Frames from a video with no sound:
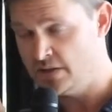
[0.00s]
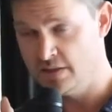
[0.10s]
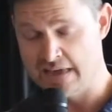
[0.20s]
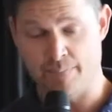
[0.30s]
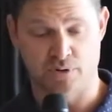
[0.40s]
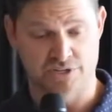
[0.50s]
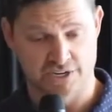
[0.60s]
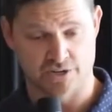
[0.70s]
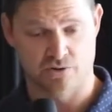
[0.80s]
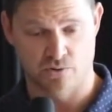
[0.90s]
that
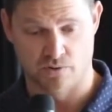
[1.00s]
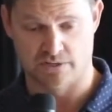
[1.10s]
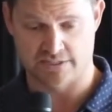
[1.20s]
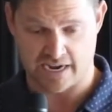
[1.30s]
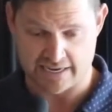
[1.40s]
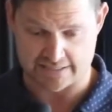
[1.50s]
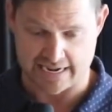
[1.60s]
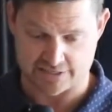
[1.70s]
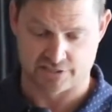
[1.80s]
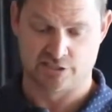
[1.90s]
particular horse, Titus,
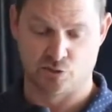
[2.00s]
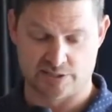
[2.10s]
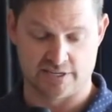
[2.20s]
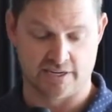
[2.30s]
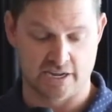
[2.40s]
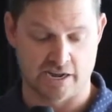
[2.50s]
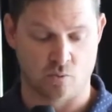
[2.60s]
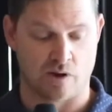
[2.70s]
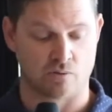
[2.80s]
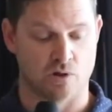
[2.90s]
actually twisted a gut
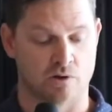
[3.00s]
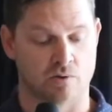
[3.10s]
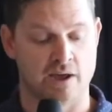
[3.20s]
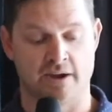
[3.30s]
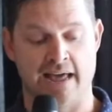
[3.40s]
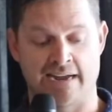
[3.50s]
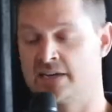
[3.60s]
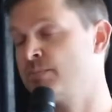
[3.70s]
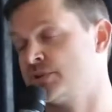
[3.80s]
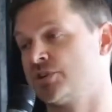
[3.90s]
while rolling around and
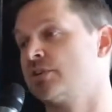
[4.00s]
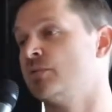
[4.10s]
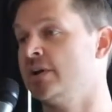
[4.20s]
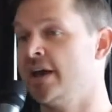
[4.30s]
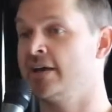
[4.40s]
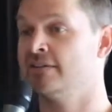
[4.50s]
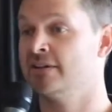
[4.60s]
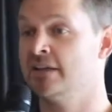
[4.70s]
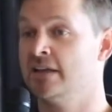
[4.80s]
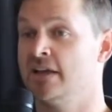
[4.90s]
acting berserk one day,
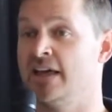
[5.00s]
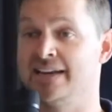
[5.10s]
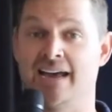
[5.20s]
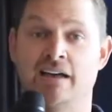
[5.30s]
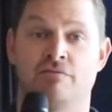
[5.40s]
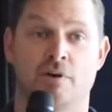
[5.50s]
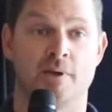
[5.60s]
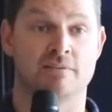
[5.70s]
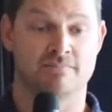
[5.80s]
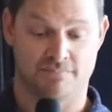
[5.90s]
and he died from it.